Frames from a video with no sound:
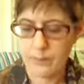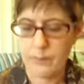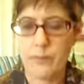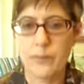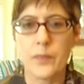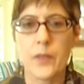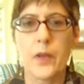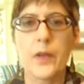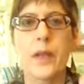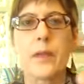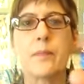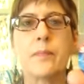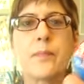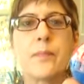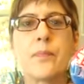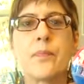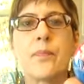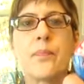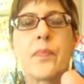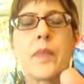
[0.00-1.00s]
Okay.
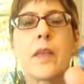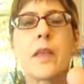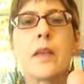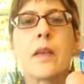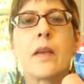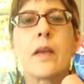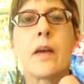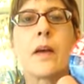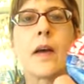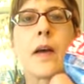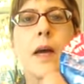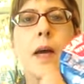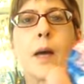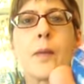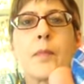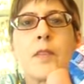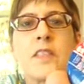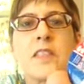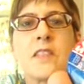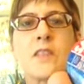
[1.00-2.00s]
Um,
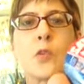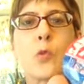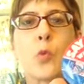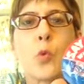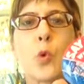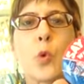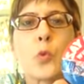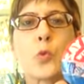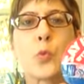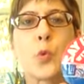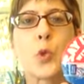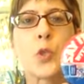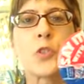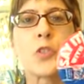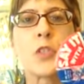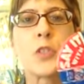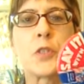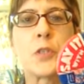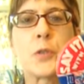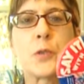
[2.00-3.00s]
this is a World War
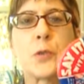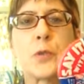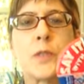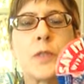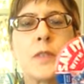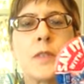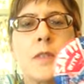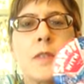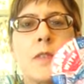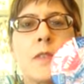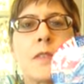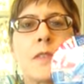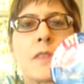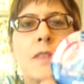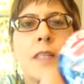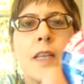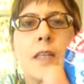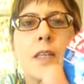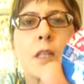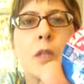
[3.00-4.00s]
II
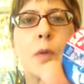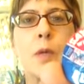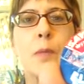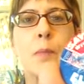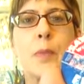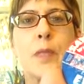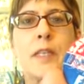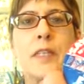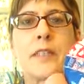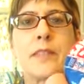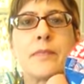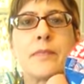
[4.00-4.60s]
celluloid pin.